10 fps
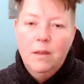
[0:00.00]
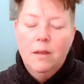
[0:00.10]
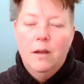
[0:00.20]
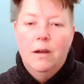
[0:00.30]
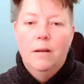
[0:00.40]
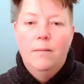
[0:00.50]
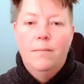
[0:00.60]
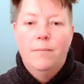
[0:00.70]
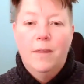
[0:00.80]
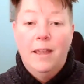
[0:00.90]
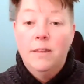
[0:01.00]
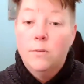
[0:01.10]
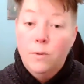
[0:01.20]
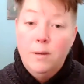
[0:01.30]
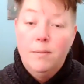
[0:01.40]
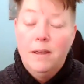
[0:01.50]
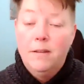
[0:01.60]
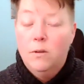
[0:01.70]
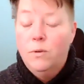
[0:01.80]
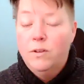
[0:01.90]
And sweet
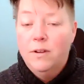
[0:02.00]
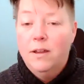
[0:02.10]
basil, which,